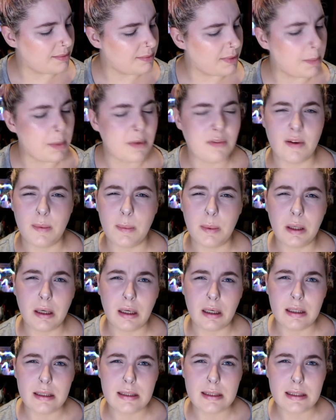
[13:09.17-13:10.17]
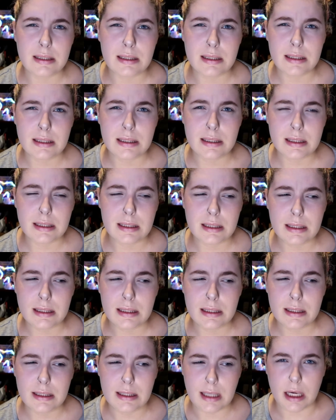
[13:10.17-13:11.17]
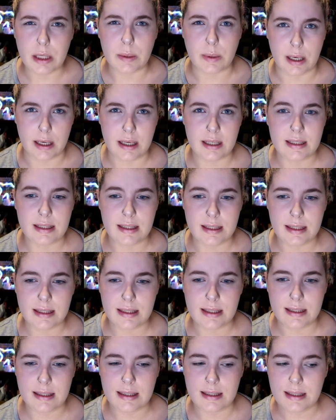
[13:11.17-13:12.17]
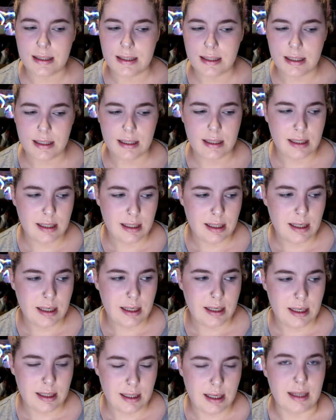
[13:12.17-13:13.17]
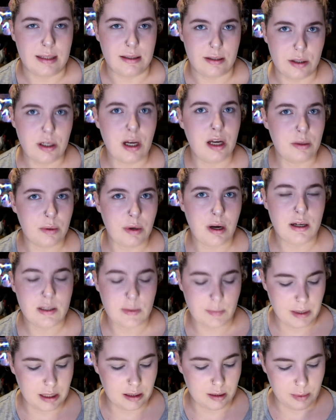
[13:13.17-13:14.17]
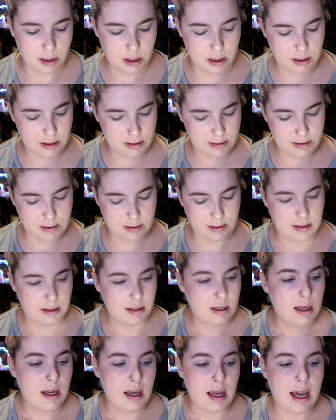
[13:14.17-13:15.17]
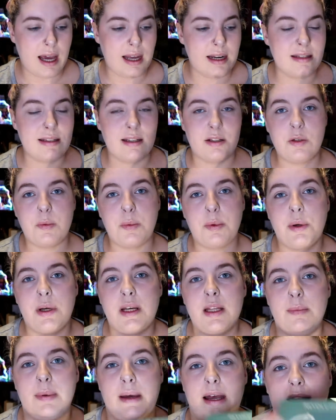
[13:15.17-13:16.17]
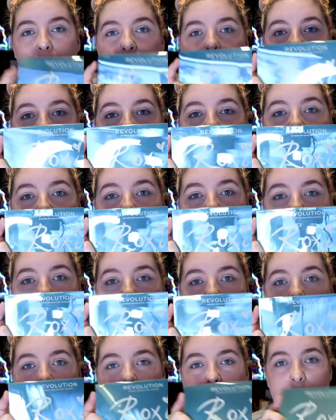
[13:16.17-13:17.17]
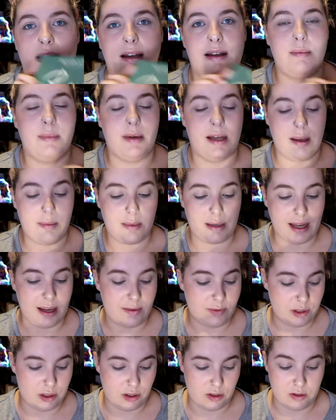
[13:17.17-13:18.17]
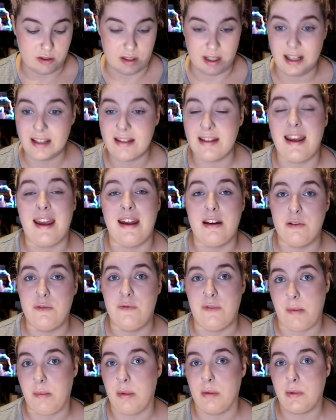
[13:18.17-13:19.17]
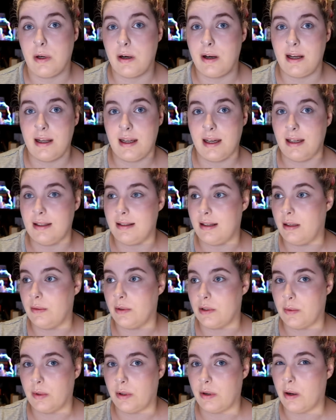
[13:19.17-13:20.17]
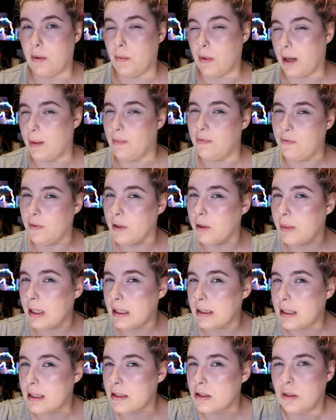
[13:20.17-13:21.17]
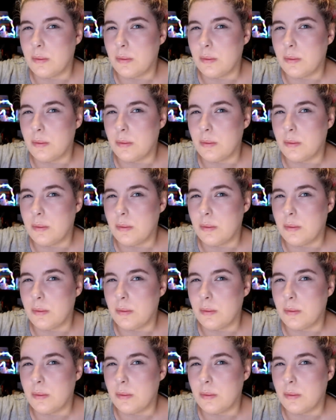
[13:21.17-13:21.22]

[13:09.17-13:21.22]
Maybe February's? January's. Yes, January's Bella Box. And it's such a pretty palette and I got so excited by it, but I haven't used it. It's the end of February, in case anyone's wondering when I'm filming this.